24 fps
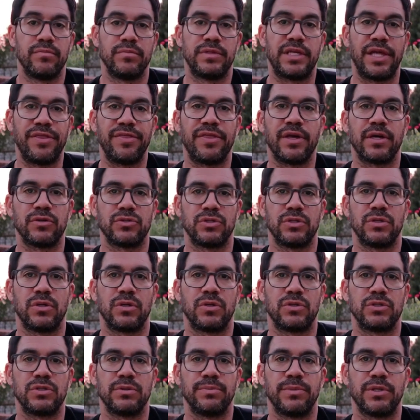$10,000 a
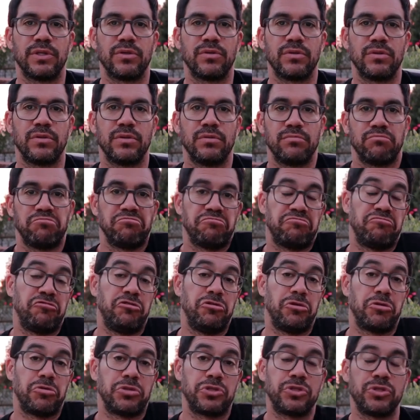month, if
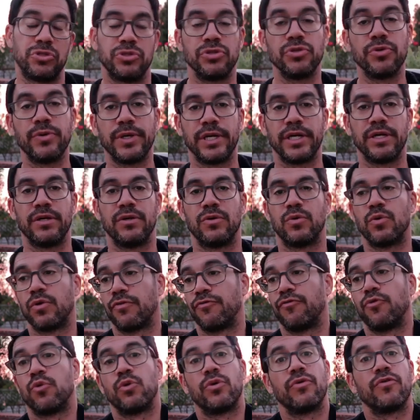you know what you're doing, or
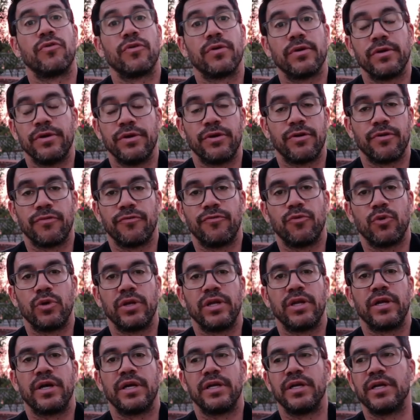
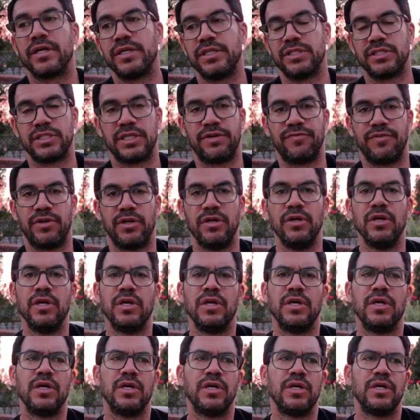$49.97.
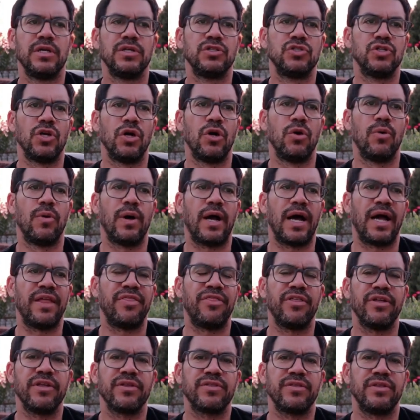So I
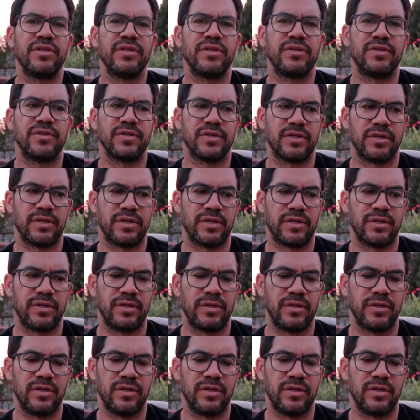think that, at